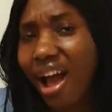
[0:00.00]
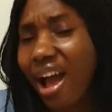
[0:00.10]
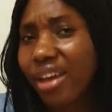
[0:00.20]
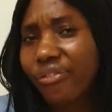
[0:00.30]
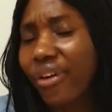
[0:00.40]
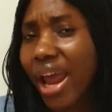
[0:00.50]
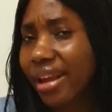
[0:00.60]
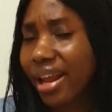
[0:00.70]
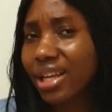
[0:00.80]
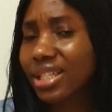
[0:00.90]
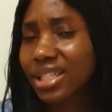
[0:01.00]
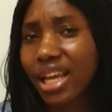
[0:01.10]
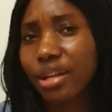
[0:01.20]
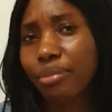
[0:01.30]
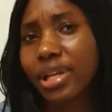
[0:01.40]
I find that
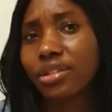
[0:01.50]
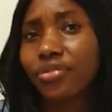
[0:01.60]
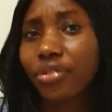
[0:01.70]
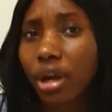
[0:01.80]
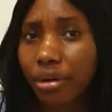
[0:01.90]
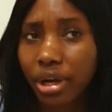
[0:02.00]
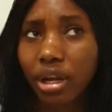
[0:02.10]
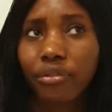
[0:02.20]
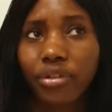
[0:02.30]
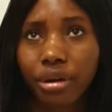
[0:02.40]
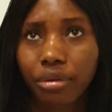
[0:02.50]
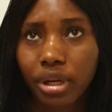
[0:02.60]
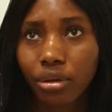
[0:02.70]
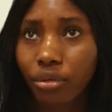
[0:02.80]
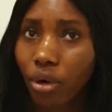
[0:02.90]
statement very,
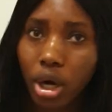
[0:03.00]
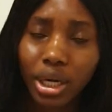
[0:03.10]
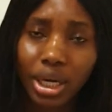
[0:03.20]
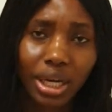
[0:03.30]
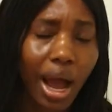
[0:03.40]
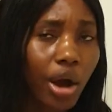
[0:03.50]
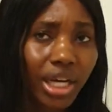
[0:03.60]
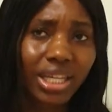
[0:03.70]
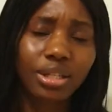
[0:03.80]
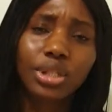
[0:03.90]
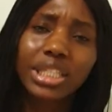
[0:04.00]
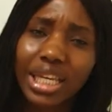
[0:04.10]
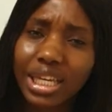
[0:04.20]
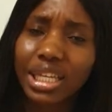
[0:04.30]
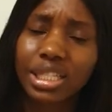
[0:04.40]
very wrong. How can you
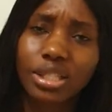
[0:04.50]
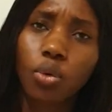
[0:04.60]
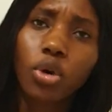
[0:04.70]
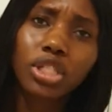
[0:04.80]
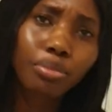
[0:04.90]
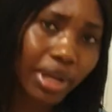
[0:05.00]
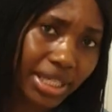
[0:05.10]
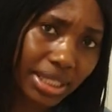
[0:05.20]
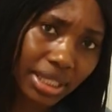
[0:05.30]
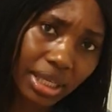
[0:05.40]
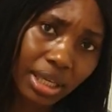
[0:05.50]
say it's the worst place?